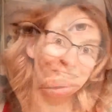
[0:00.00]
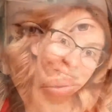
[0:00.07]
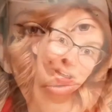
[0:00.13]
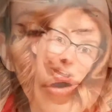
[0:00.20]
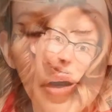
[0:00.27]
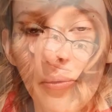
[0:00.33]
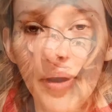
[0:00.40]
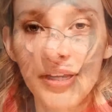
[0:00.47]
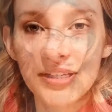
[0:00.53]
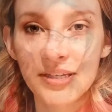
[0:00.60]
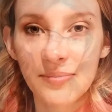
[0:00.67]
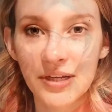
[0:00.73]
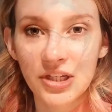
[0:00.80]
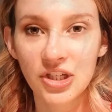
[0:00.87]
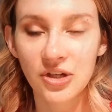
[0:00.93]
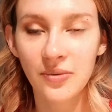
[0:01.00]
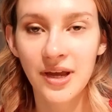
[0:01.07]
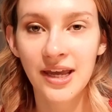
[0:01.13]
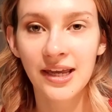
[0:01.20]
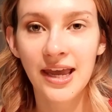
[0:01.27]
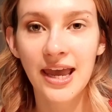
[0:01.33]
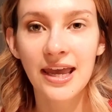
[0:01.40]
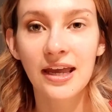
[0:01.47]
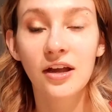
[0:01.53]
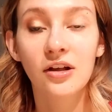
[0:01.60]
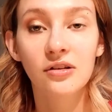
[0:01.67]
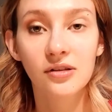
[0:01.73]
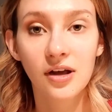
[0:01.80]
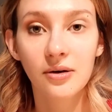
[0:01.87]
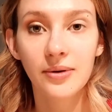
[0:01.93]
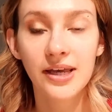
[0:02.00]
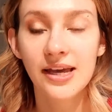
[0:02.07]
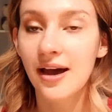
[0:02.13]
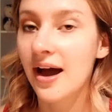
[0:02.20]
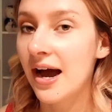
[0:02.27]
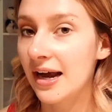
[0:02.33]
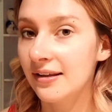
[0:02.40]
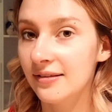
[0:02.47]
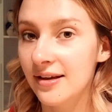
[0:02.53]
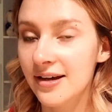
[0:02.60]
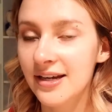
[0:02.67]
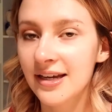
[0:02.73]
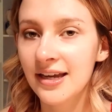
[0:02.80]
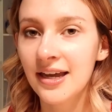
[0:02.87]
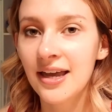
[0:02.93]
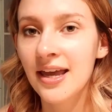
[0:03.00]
We're going to be doing a glowy eye look.